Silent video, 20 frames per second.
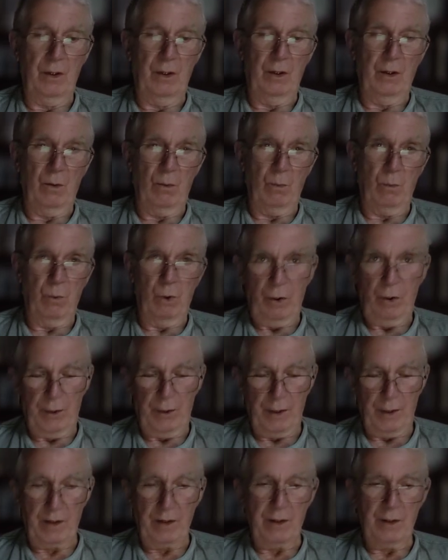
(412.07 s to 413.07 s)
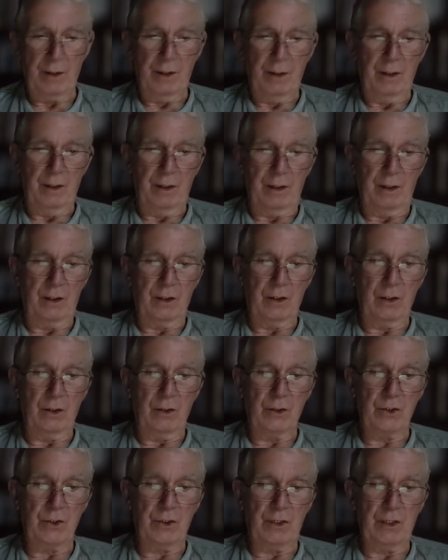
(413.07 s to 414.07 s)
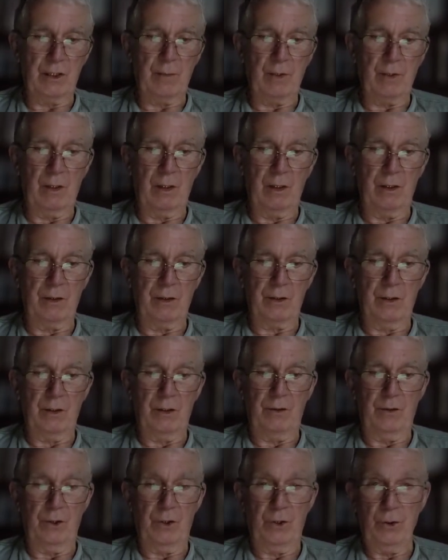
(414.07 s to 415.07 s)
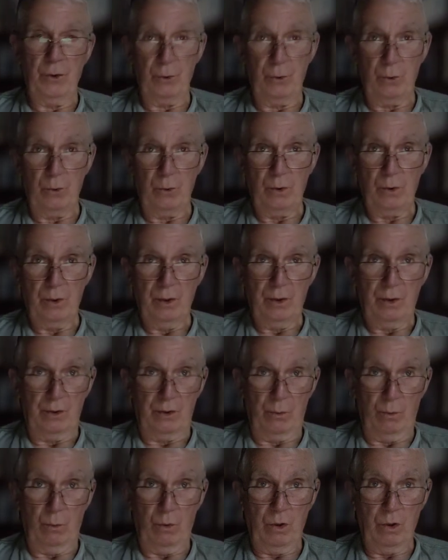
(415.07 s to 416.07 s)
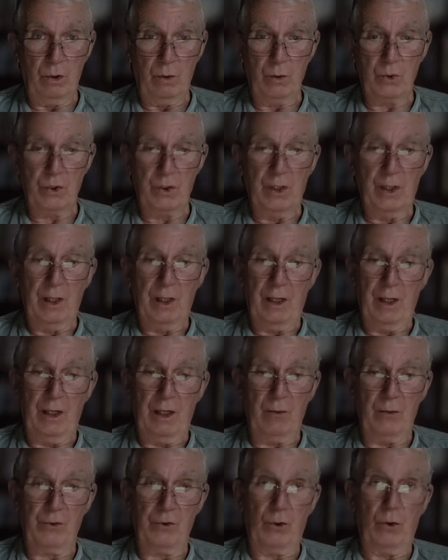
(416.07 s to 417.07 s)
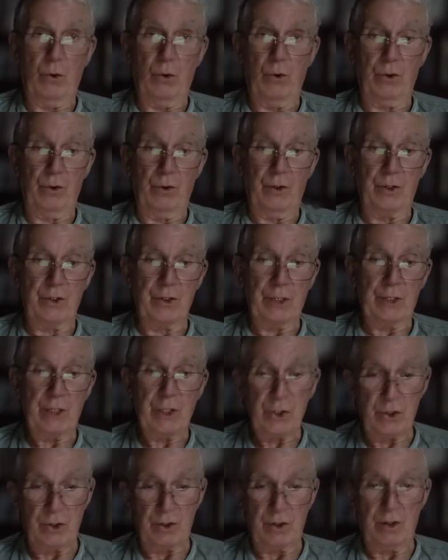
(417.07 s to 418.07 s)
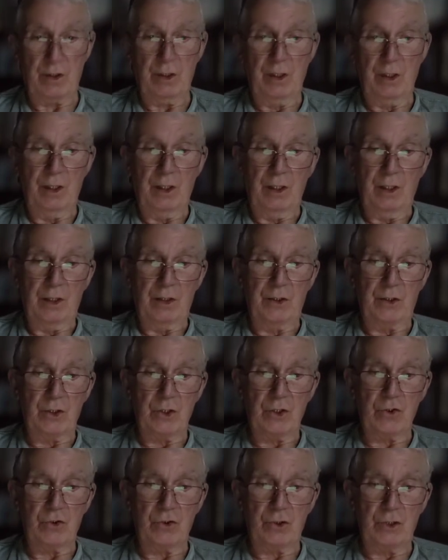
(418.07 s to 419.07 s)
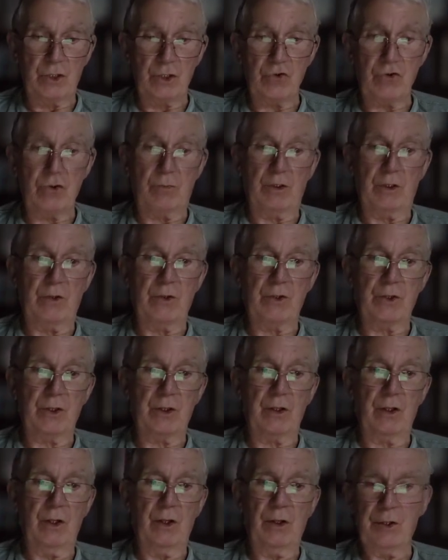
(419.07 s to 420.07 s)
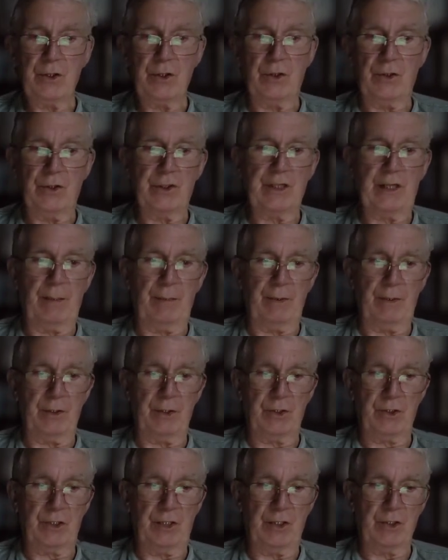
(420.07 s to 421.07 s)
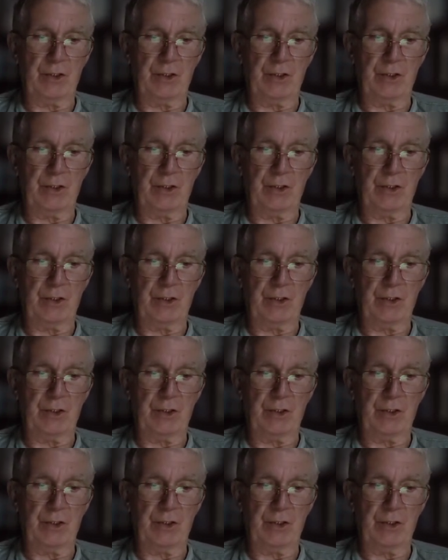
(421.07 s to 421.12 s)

why, in God's name, aren't the WHO, the World Health Organization, distributing iodine tablets as a